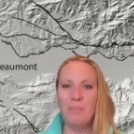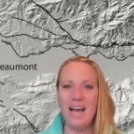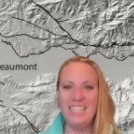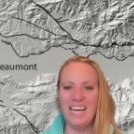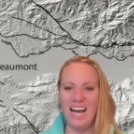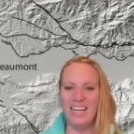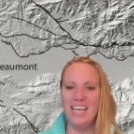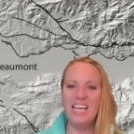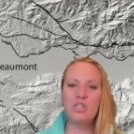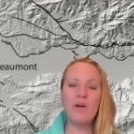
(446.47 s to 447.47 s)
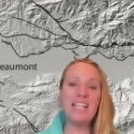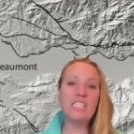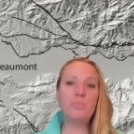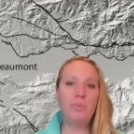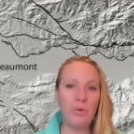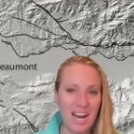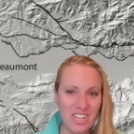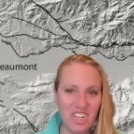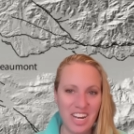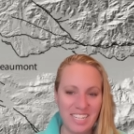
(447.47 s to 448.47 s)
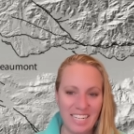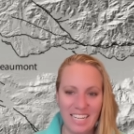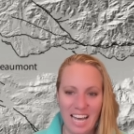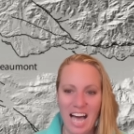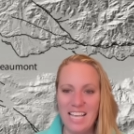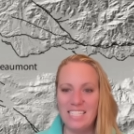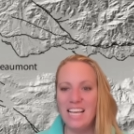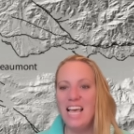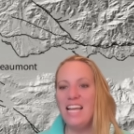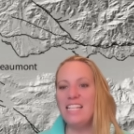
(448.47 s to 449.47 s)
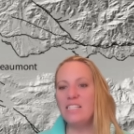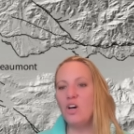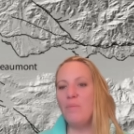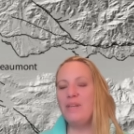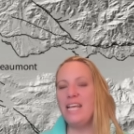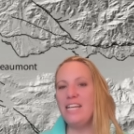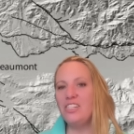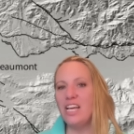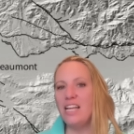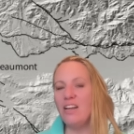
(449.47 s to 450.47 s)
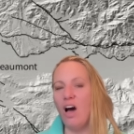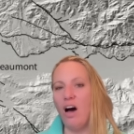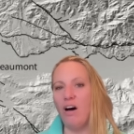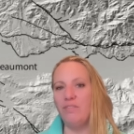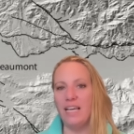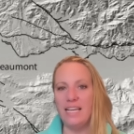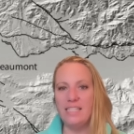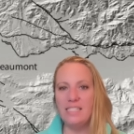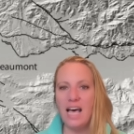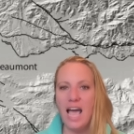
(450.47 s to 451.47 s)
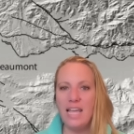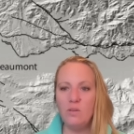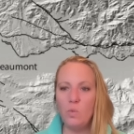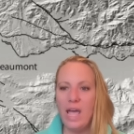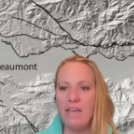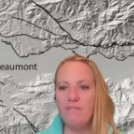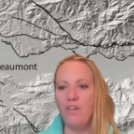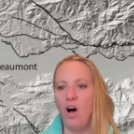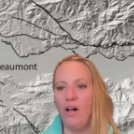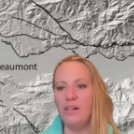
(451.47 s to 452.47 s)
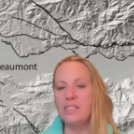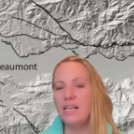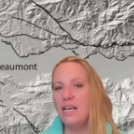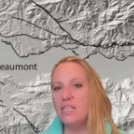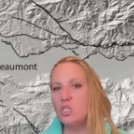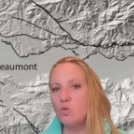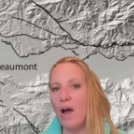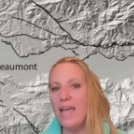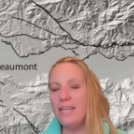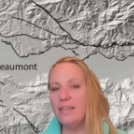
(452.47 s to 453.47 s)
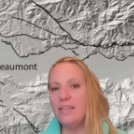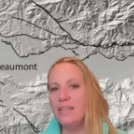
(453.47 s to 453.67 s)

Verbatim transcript: my tongue, transpression, guys. It's a combination of like sideway faults, strike